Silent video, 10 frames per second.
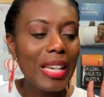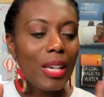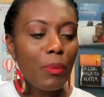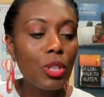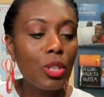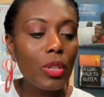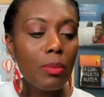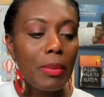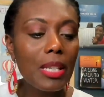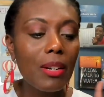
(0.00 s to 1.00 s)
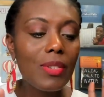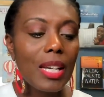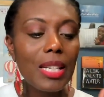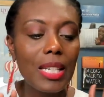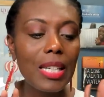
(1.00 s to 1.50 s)
It was Christmas of
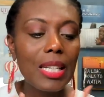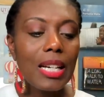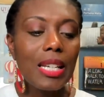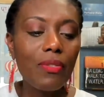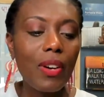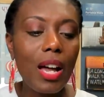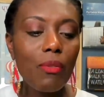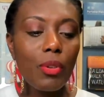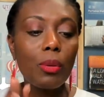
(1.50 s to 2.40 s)
1995 when her